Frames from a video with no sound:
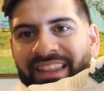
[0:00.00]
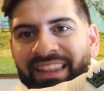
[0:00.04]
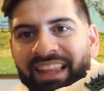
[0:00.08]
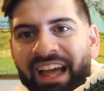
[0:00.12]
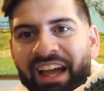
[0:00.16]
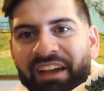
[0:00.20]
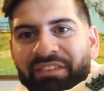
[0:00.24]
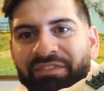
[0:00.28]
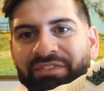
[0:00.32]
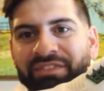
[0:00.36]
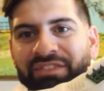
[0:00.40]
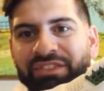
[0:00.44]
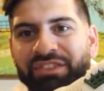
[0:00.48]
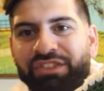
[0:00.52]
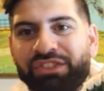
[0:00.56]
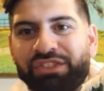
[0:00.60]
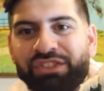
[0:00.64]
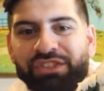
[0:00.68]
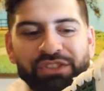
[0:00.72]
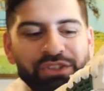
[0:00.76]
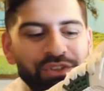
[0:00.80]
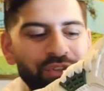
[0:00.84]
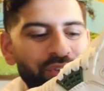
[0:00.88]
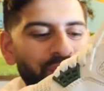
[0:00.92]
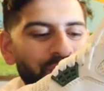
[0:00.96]
those fancy
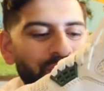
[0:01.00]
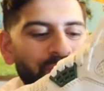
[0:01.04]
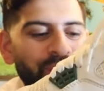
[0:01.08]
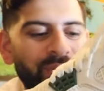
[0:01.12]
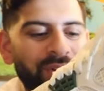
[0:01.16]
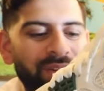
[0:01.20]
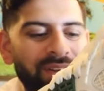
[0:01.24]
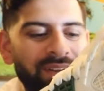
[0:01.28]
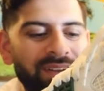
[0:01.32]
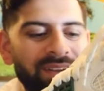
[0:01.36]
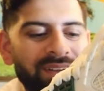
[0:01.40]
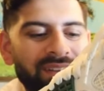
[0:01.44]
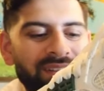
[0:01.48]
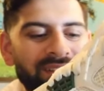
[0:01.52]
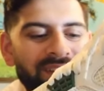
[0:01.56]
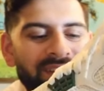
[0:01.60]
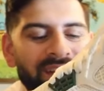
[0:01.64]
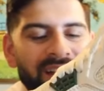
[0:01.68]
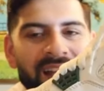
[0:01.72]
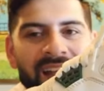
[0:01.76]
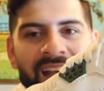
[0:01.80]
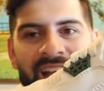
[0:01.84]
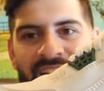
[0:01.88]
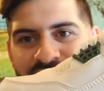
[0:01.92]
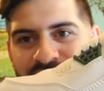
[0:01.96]
shoes you bought start to come
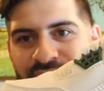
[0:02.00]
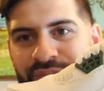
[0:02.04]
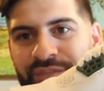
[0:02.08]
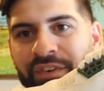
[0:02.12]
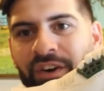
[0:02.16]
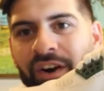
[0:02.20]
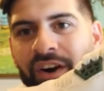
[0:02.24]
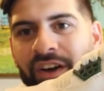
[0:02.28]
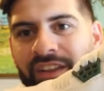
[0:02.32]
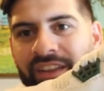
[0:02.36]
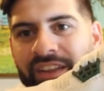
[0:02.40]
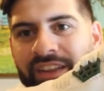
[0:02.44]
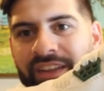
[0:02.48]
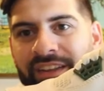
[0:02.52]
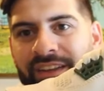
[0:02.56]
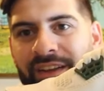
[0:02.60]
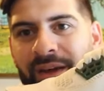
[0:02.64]
apart, and even